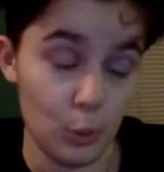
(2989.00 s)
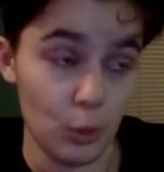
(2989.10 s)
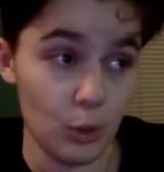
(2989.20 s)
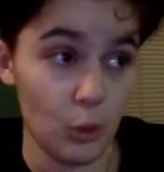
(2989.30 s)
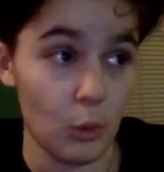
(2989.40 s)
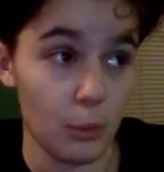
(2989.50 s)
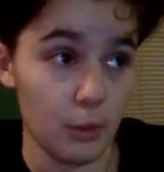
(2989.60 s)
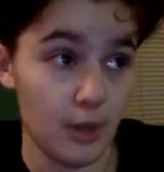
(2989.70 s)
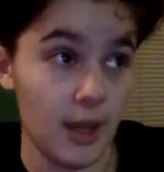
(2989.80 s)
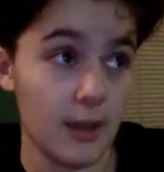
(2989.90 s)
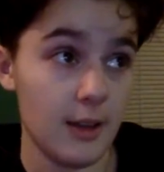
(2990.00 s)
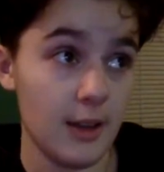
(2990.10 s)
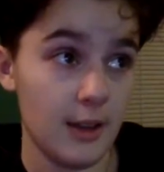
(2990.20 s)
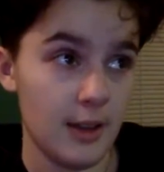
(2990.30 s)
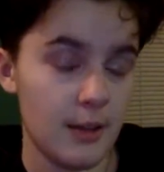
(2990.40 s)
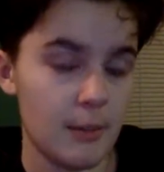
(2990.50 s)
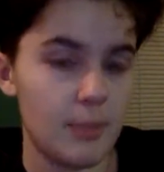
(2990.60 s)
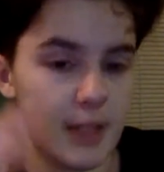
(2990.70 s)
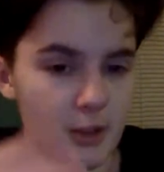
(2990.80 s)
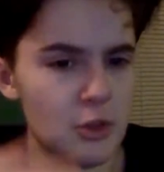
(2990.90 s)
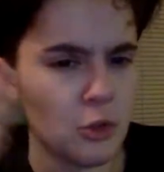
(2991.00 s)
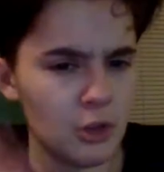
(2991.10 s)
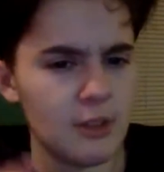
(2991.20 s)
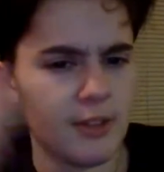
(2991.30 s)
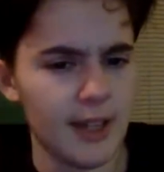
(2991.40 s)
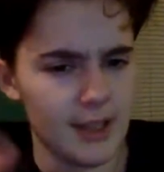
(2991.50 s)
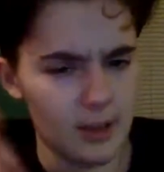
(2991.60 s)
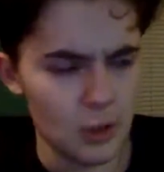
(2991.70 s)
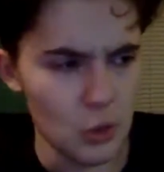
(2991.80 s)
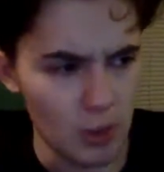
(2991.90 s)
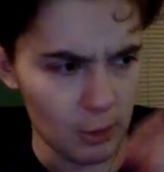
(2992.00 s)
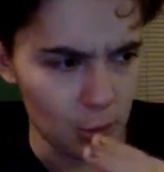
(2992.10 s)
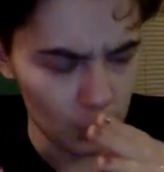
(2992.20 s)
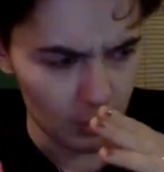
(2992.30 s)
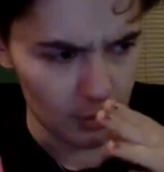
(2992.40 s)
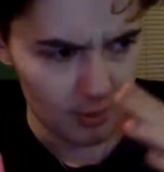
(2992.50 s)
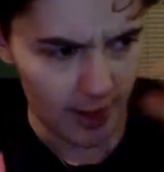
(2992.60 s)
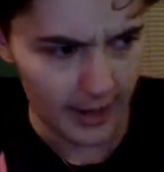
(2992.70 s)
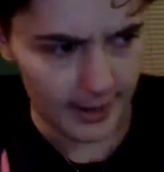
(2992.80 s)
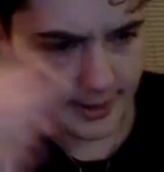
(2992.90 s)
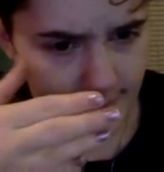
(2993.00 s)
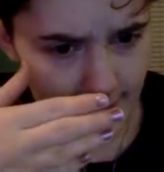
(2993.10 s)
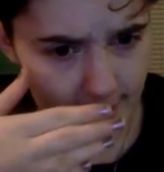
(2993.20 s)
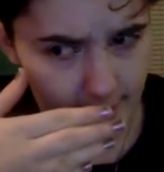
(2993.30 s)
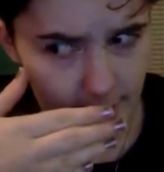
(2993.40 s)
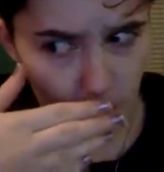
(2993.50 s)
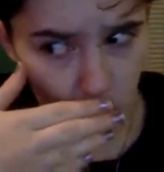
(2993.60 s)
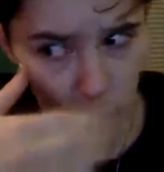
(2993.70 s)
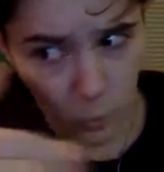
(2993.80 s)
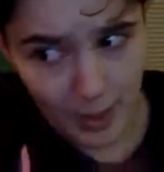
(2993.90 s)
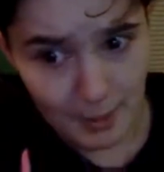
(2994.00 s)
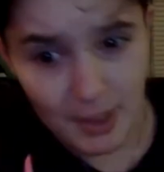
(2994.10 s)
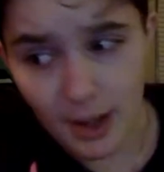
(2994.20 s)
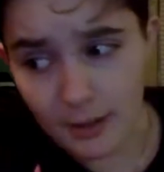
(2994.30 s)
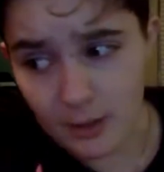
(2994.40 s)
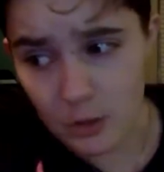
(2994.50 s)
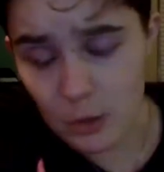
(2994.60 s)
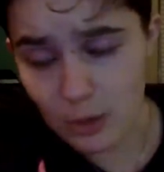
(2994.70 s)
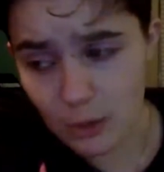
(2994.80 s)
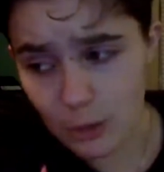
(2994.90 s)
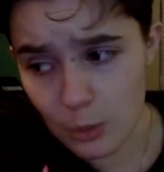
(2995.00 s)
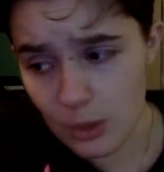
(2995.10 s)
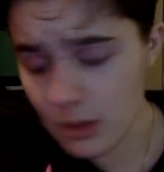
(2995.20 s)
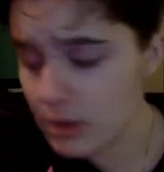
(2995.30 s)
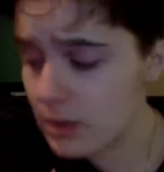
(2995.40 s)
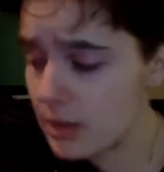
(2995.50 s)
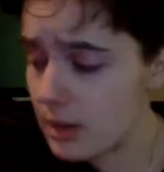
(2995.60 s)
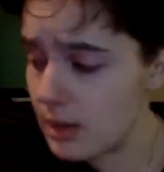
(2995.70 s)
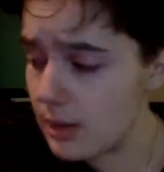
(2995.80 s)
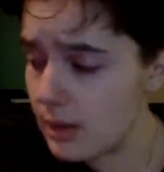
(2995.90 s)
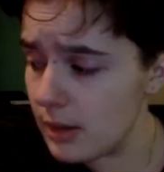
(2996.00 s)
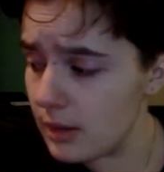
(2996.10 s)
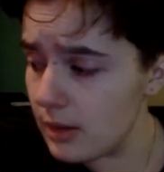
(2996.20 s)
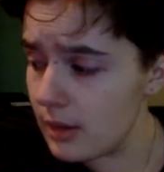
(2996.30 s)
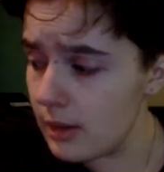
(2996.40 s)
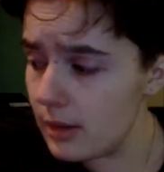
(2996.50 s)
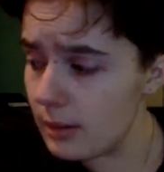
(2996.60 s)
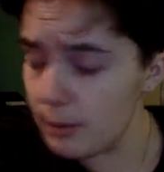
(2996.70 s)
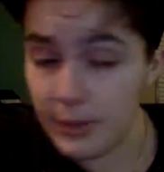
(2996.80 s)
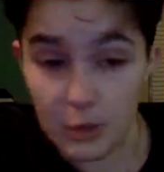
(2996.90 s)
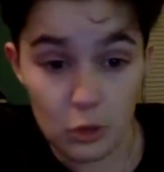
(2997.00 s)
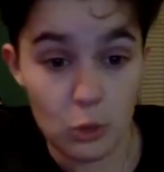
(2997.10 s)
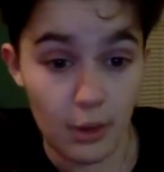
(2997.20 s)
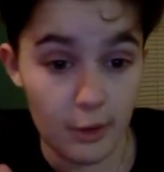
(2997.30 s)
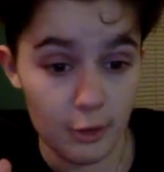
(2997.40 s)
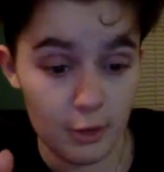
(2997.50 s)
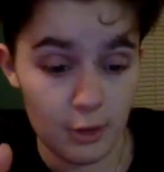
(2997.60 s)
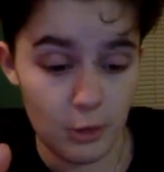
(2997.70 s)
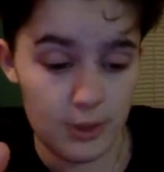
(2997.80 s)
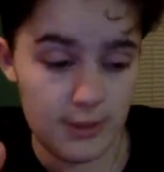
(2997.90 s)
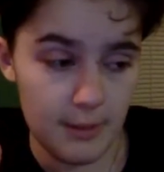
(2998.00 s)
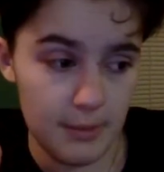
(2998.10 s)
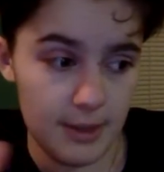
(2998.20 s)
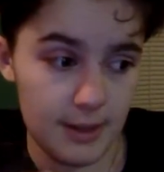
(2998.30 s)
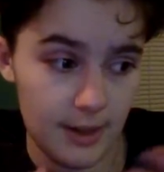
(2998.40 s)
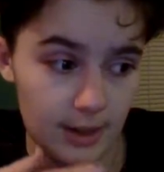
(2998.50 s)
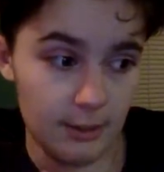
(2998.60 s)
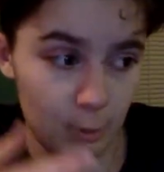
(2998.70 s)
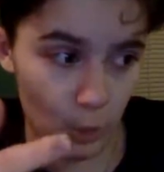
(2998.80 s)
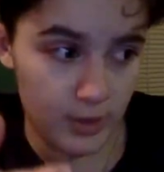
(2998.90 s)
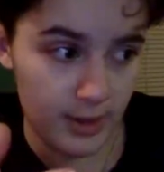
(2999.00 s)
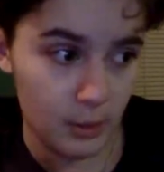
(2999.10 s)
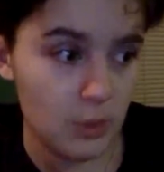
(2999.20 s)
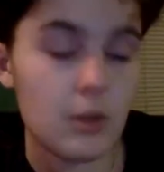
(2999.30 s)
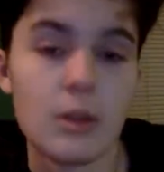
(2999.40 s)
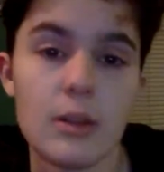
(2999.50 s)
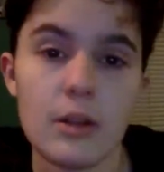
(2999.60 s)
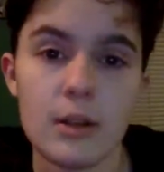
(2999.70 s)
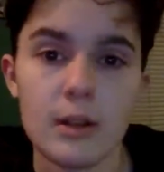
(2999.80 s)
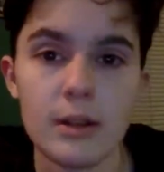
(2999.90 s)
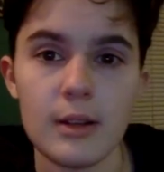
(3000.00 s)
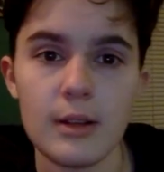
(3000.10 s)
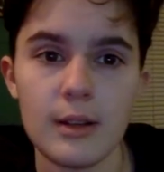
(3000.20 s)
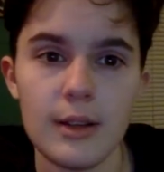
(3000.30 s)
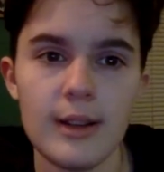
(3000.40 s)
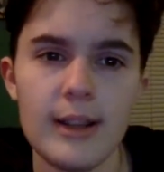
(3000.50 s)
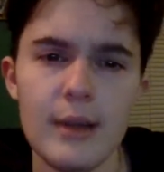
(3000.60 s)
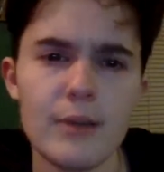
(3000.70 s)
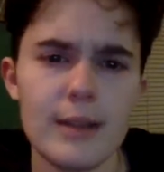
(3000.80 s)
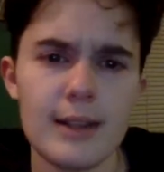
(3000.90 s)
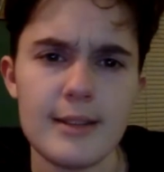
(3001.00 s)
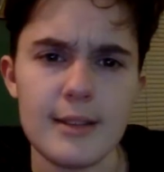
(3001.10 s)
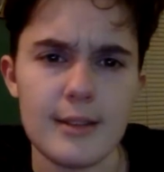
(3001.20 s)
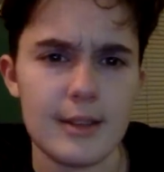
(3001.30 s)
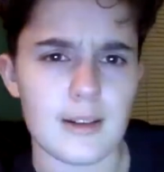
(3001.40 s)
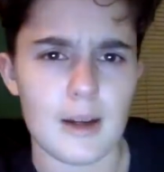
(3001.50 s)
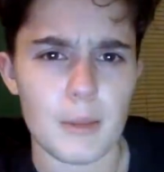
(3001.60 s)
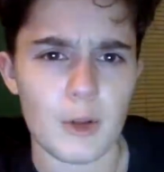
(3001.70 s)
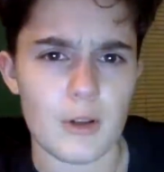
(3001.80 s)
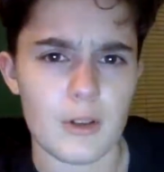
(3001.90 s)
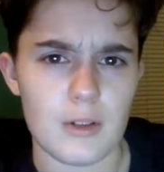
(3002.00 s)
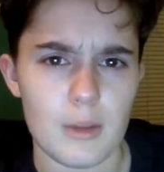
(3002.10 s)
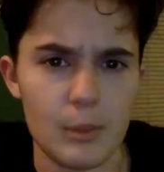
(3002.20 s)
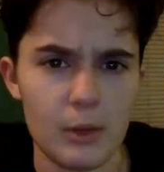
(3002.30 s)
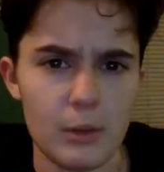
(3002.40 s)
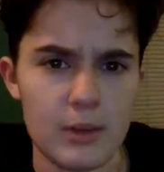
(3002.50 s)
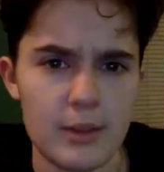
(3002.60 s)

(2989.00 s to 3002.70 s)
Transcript: word goal per day. because usually if I hit the 200 words, I can get way beyond the 200 words, but the 200 is always something that I can force out. That was a nice little thing to come across on Tumblr, was